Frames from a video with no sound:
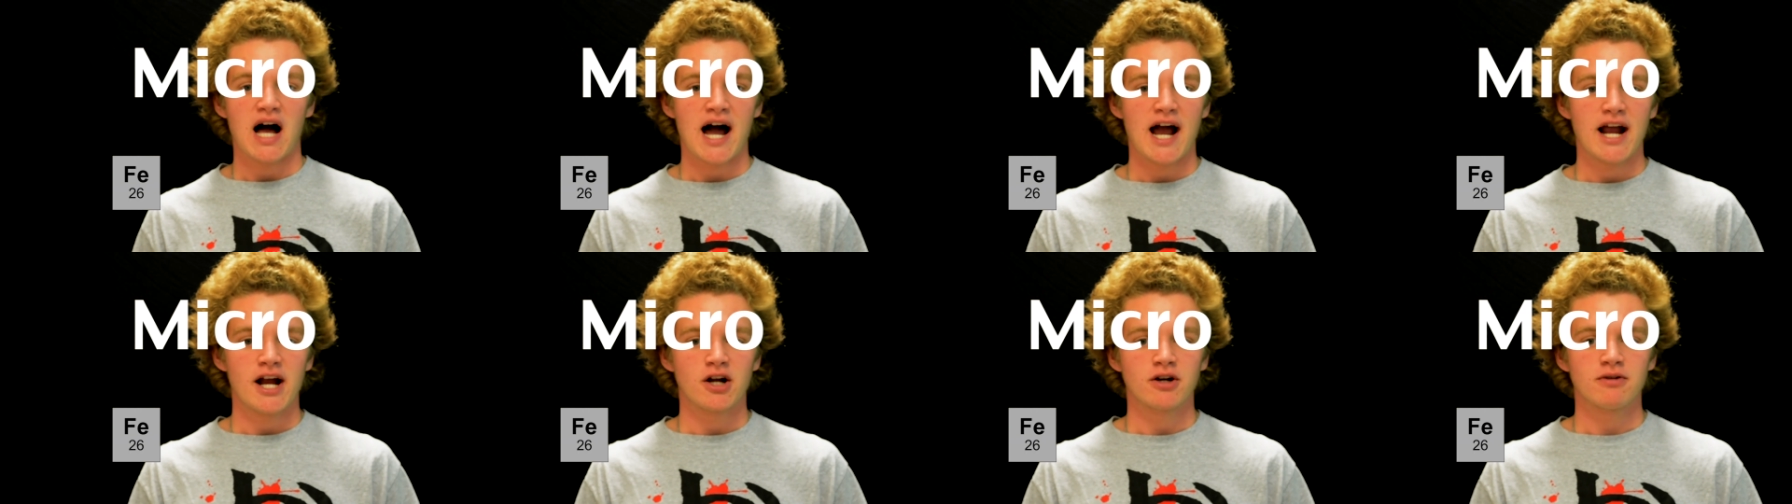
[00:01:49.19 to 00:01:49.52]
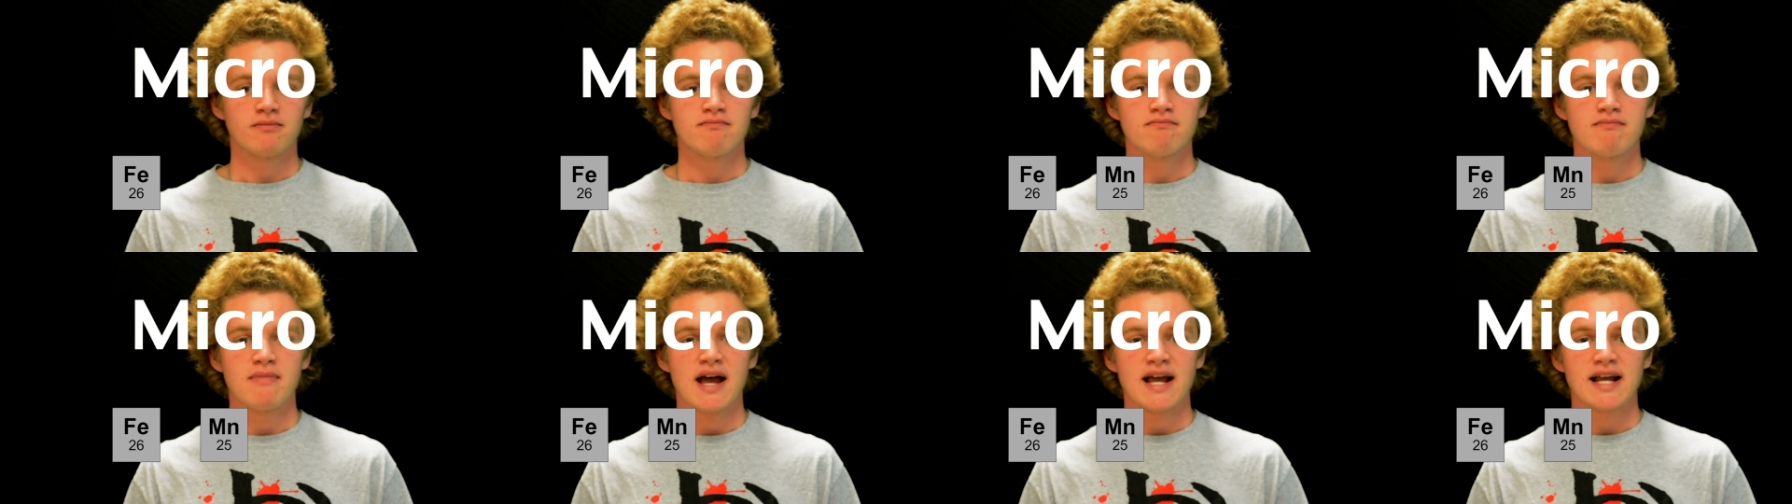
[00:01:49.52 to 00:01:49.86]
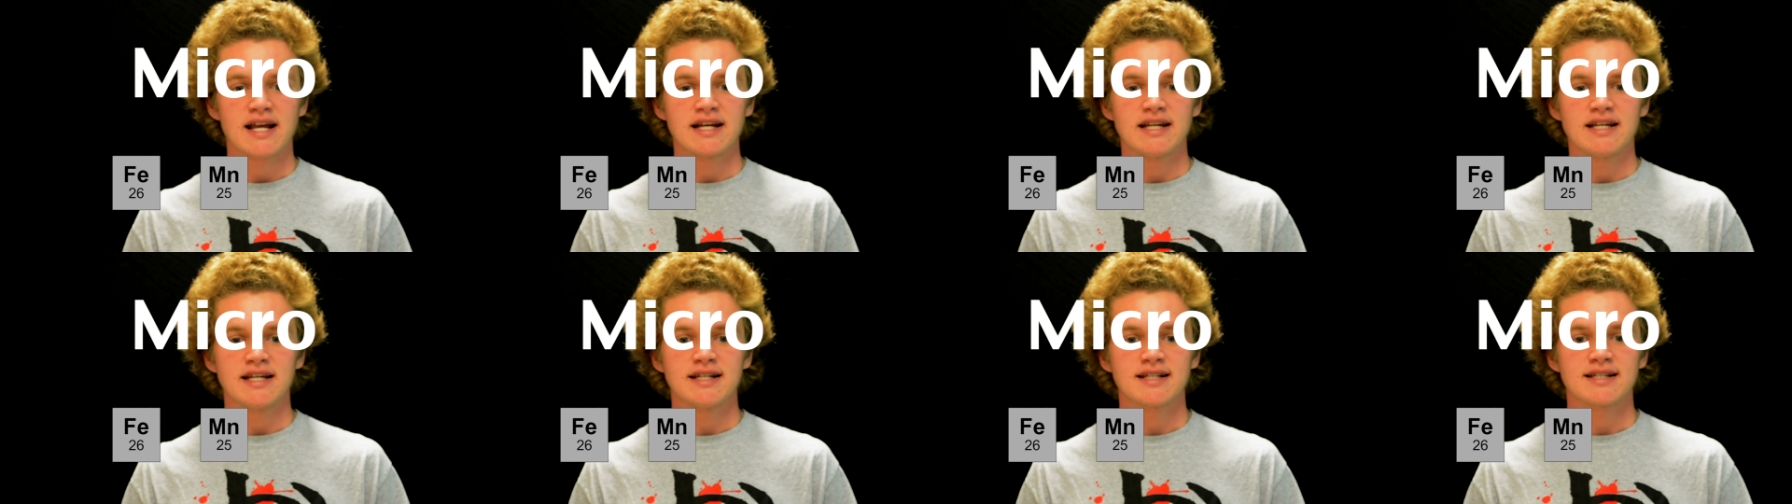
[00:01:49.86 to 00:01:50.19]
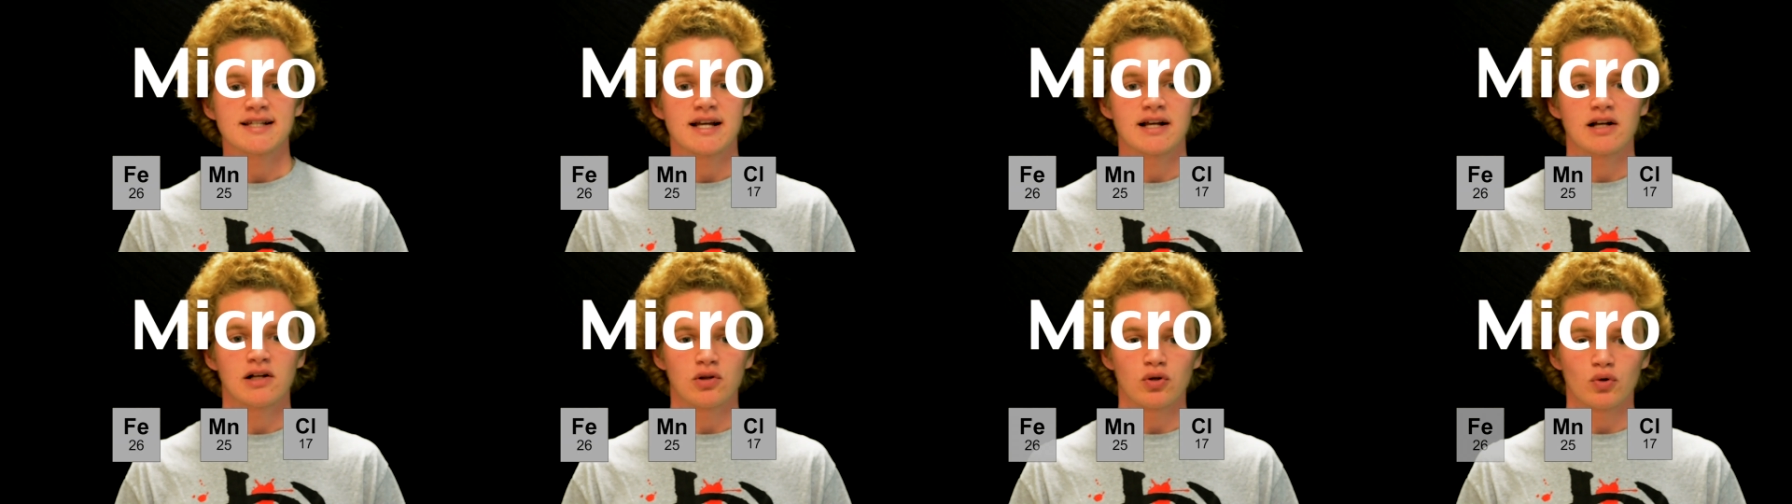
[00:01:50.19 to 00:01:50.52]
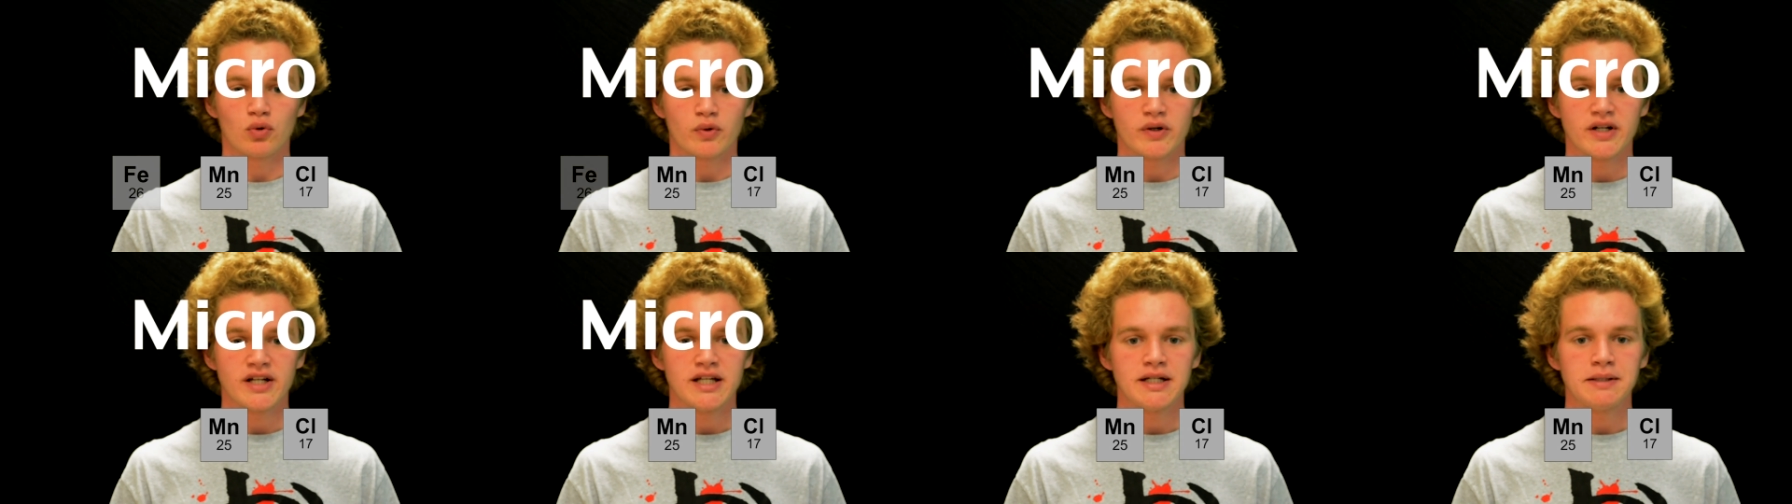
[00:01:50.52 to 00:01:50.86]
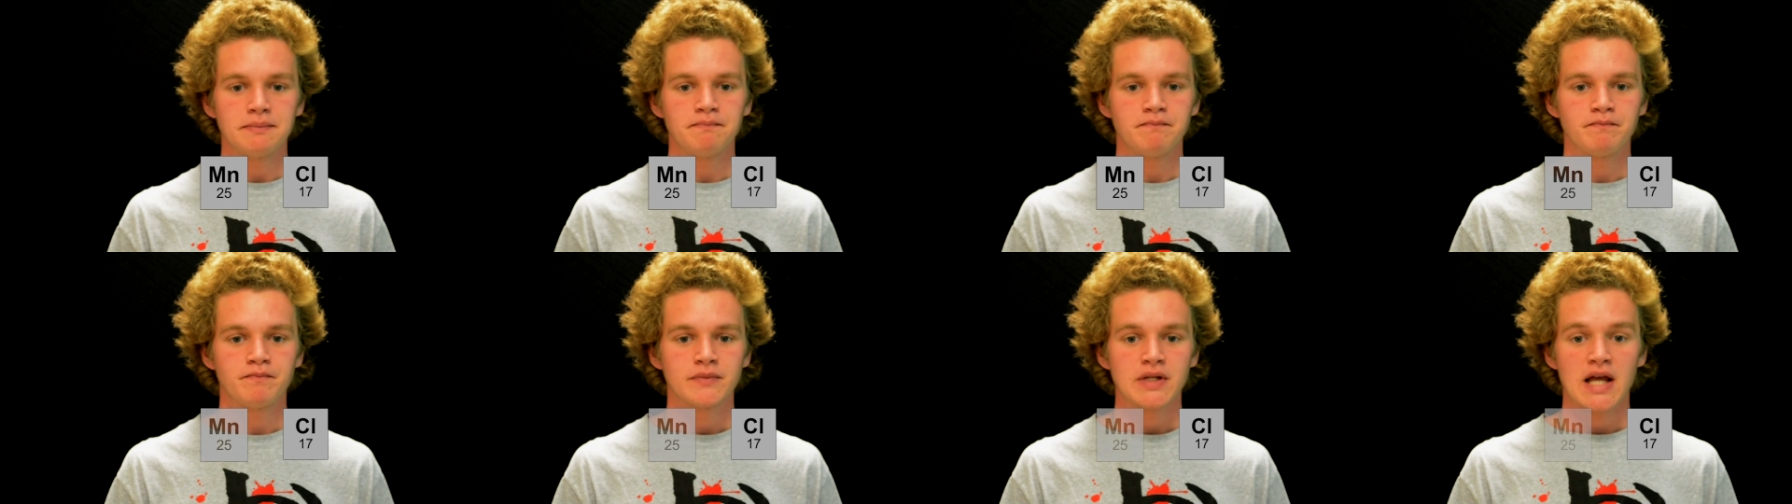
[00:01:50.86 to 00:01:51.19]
iron, manganese, and chlorine,